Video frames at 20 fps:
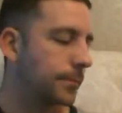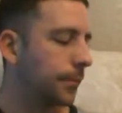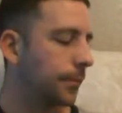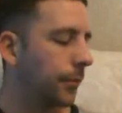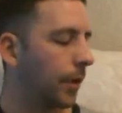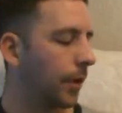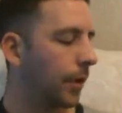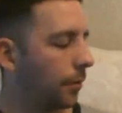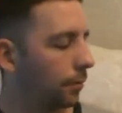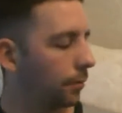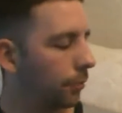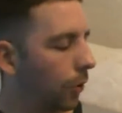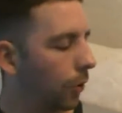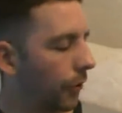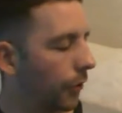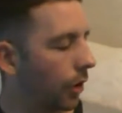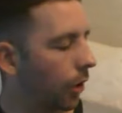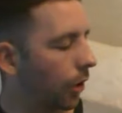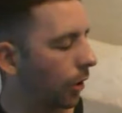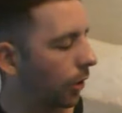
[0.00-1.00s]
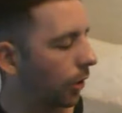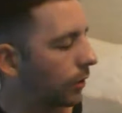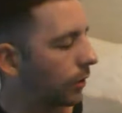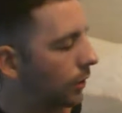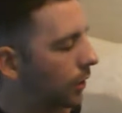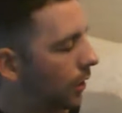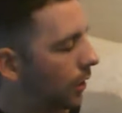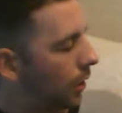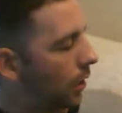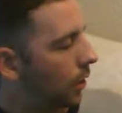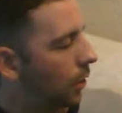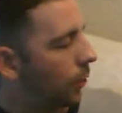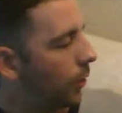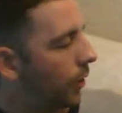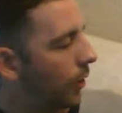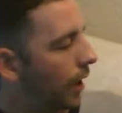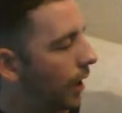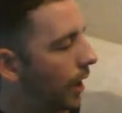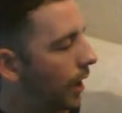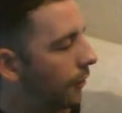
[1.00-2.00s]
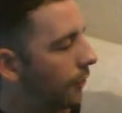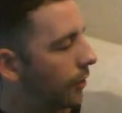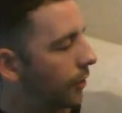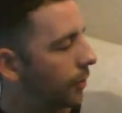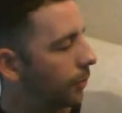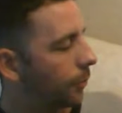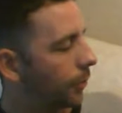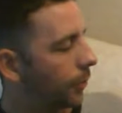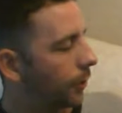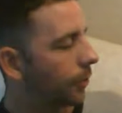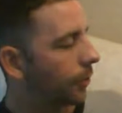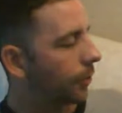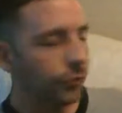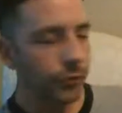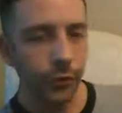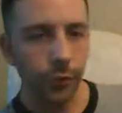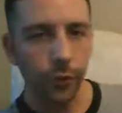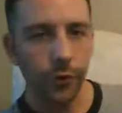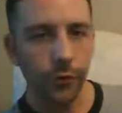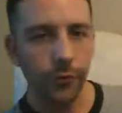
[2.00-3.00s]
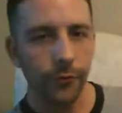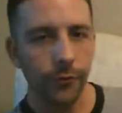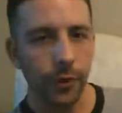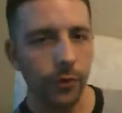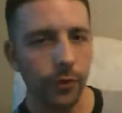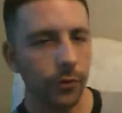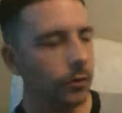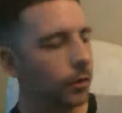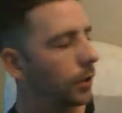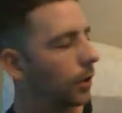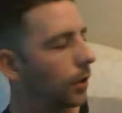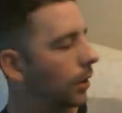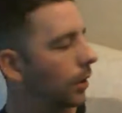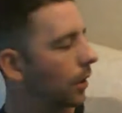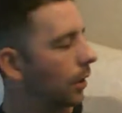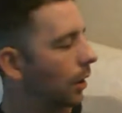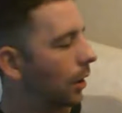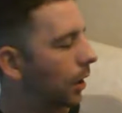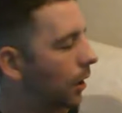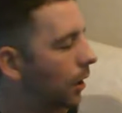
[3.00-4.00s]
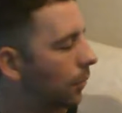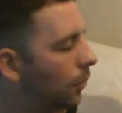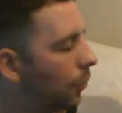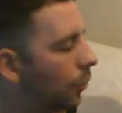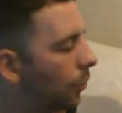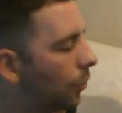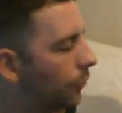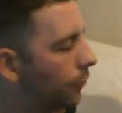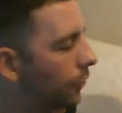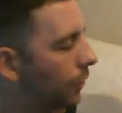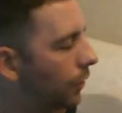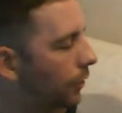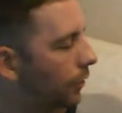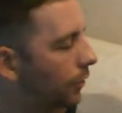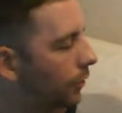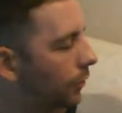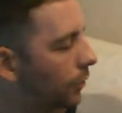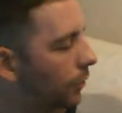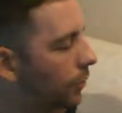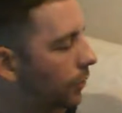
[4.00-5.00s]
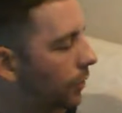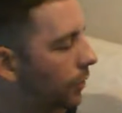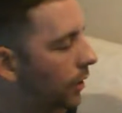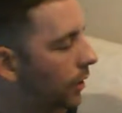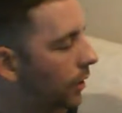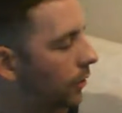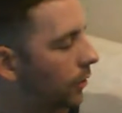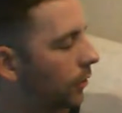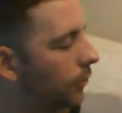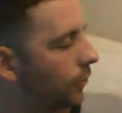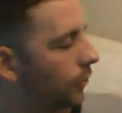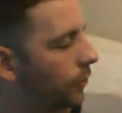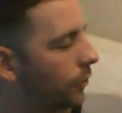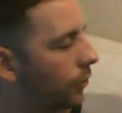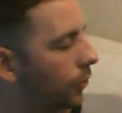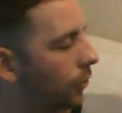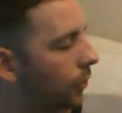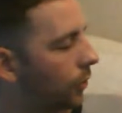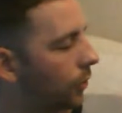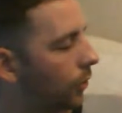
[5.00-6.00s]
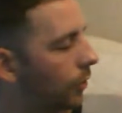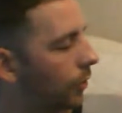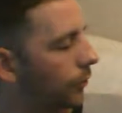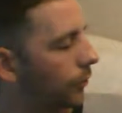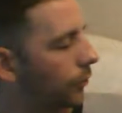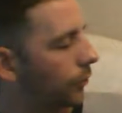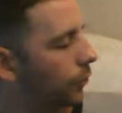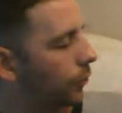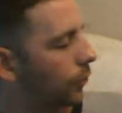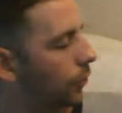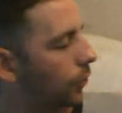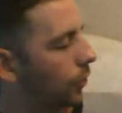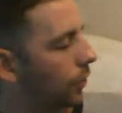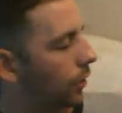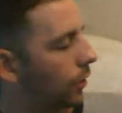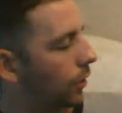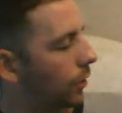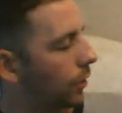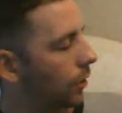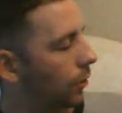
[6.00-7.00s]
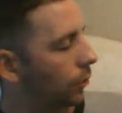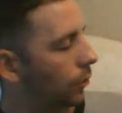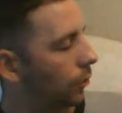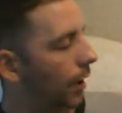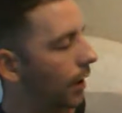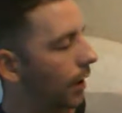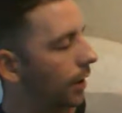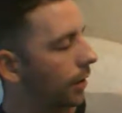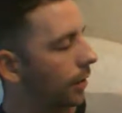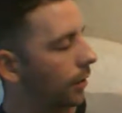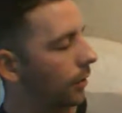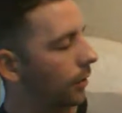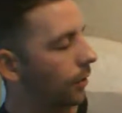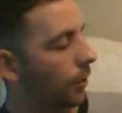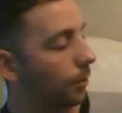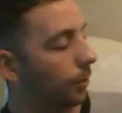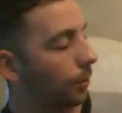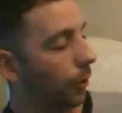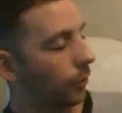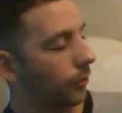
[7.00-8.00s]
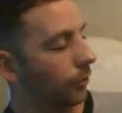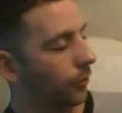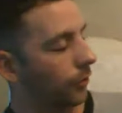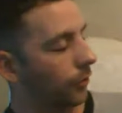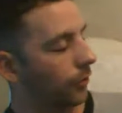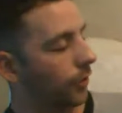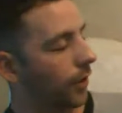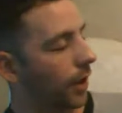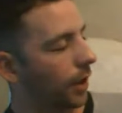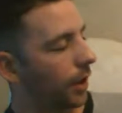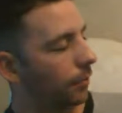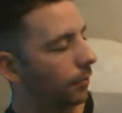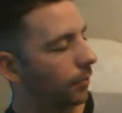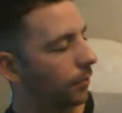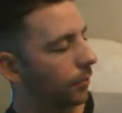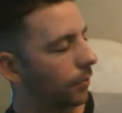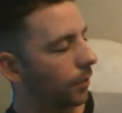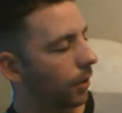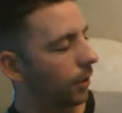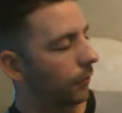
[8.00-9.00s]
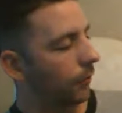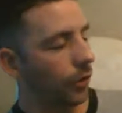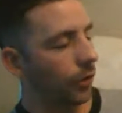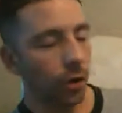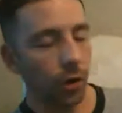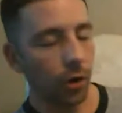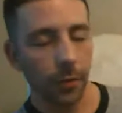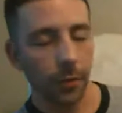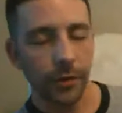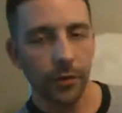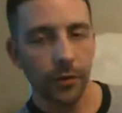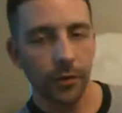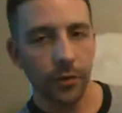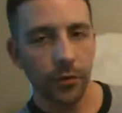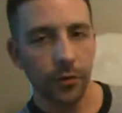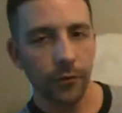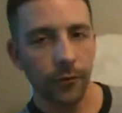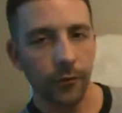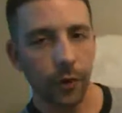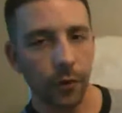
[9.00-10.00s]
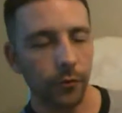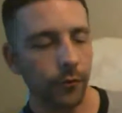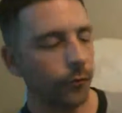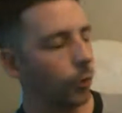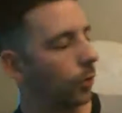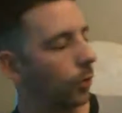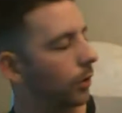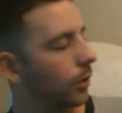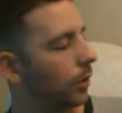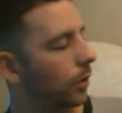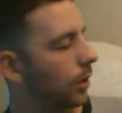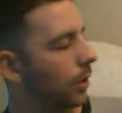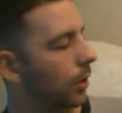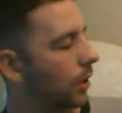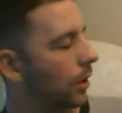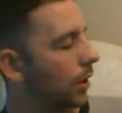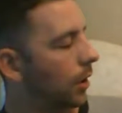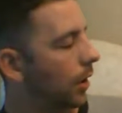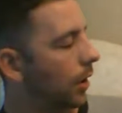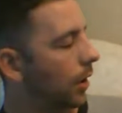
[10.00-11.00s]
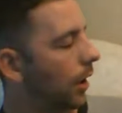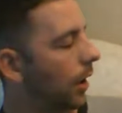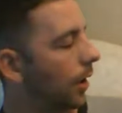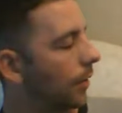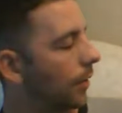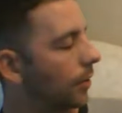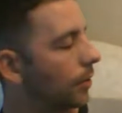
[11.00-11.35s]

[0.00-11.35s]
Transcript: Moving on, we have the player's choice vote. What you're going to do is you're going to write the person's name of the army that you vote for, and then you're going